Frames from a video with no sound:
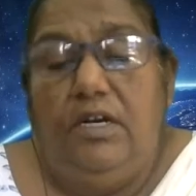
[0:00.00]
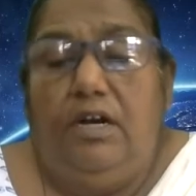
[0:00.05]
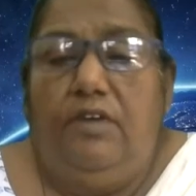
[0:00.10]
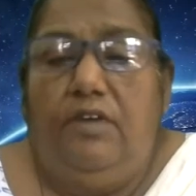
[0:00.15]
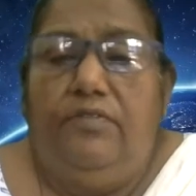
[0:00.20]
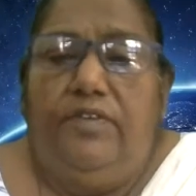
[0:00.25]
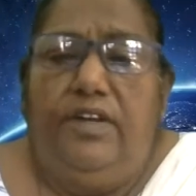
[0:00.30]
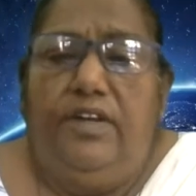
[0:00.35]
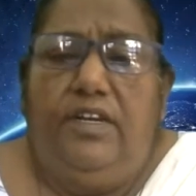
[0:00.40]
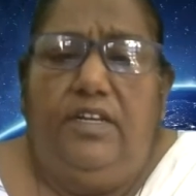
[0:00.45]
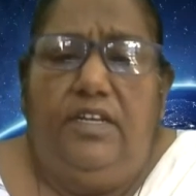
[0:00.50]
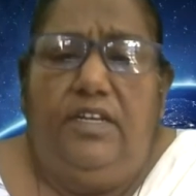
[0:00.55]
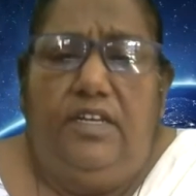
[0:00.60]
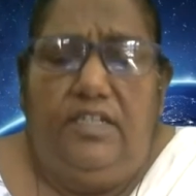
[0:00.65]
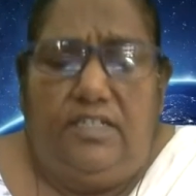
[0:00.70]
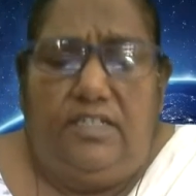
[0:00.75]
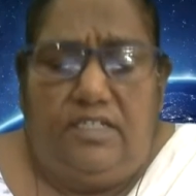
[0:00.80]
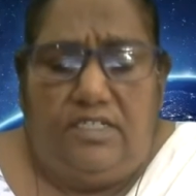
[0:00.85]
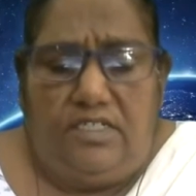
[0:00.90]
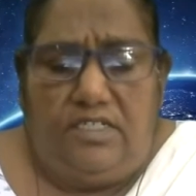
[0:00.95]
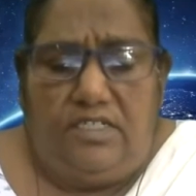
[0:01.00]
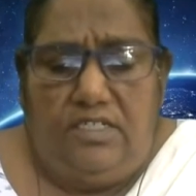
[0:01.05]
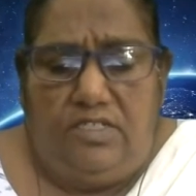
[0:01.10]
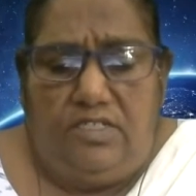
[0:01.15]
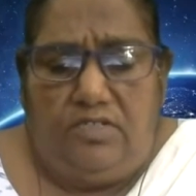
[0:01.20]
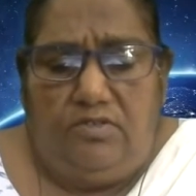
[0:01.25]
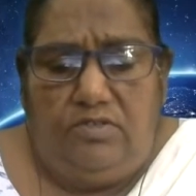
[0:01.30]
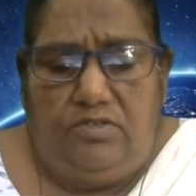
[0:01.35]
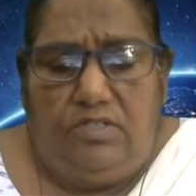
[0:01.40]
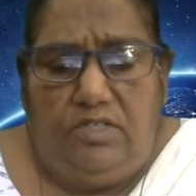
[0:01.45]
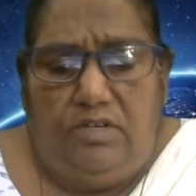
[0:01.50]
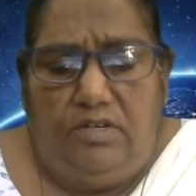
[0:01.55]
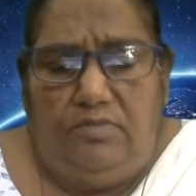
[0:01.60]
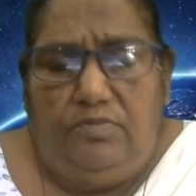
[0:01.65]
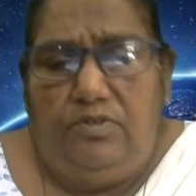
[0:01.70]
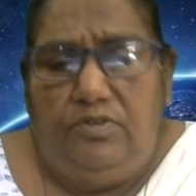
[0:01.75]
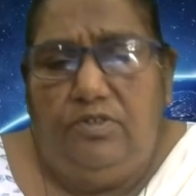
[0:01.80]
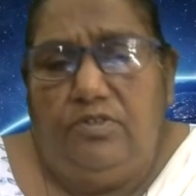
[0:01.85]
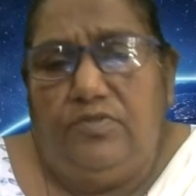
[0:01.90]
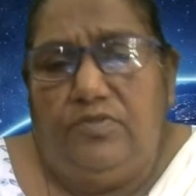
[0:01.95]
a very interesting story, a
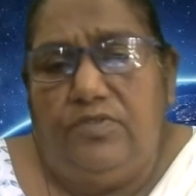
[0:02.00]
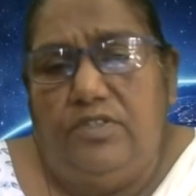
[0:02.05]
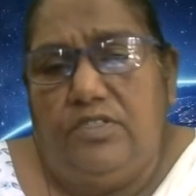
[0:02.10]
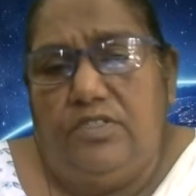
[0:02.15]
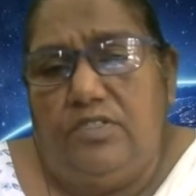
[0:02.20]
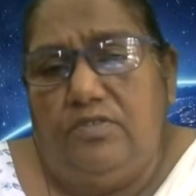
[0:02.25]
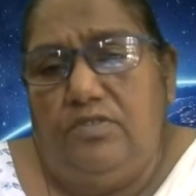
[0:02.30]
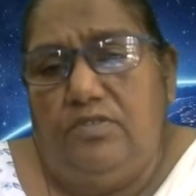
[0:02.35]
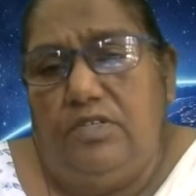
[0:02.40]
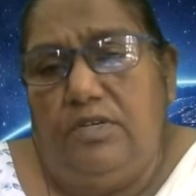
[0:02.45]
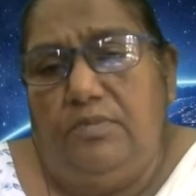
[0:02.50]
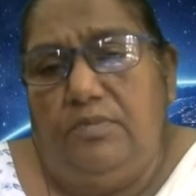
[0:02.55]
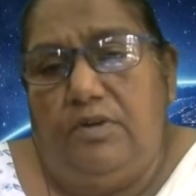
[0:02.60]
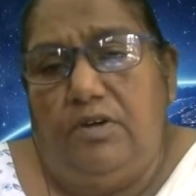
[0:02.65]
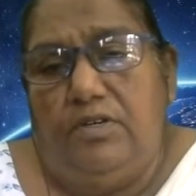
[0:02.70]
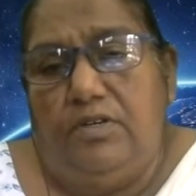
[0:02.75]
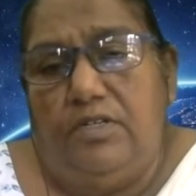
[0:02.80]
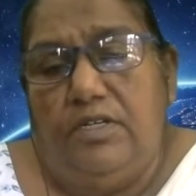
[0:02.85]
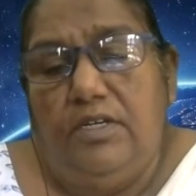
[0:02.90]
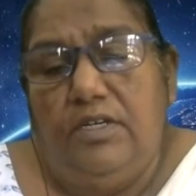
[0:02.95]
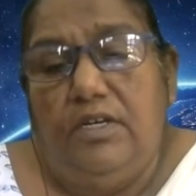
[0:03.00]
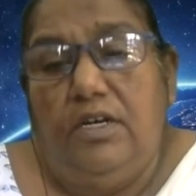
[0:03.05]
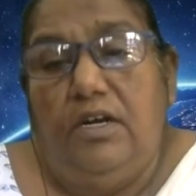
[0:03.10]
beautiful story about